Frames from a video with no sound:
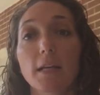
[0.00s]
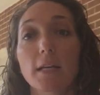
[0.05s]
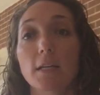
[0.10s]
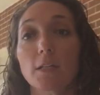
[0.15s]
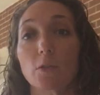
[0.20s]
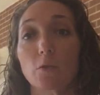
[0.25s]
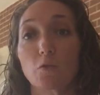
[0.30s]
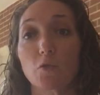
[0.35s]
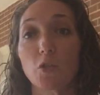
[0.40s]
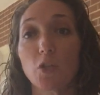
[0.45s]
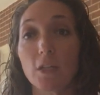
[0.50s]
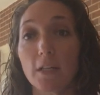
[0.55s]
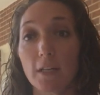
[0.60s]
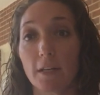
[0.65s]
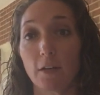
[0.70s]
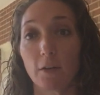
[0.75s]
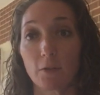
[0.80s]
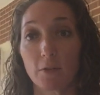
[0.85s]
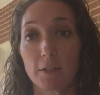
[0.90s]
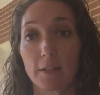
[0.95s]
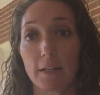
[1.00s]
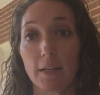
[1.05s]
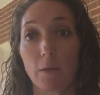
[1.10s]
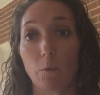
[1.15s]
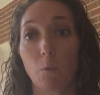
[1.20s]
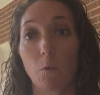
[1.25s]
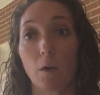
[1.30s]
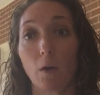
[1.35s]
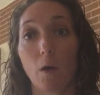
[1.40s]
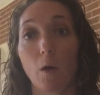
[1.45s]
so she didn't
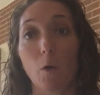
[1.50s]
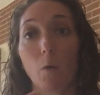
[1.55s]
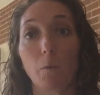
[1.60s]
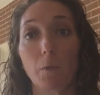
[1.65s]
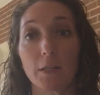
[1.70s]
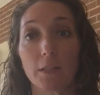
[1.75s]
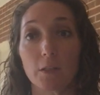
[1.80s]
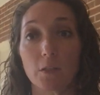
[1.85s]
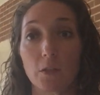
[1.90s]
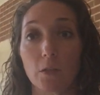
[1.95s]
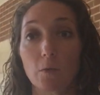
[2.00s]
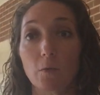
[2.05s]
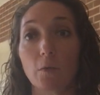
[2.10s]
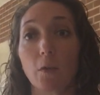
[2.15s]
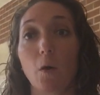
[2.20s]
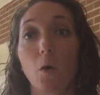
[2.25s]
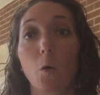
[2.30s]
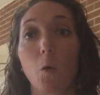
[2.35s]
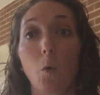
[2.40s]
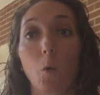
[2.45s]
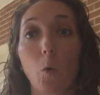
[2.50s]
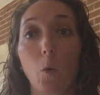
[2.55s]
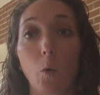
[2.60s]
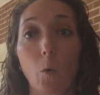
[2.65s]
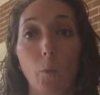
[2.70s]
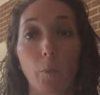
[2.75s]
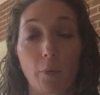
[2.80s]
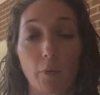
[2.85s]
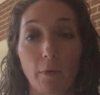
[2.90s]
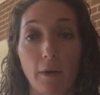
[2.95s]
understand what all went to the
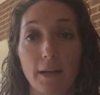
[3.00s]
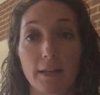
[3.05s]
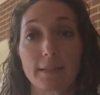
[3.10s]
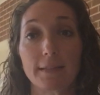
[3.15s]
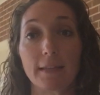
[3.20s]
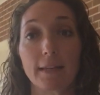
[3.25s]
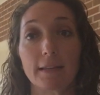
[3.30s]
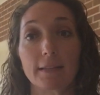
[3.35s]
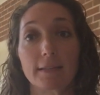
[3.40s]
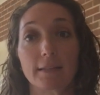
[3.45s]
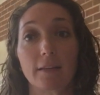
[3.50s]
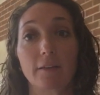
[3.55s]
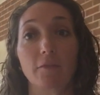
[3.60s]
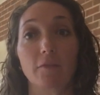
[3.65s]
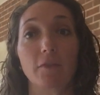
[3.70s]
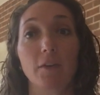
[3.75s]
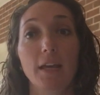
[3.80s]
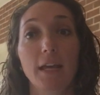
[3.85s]
whole process of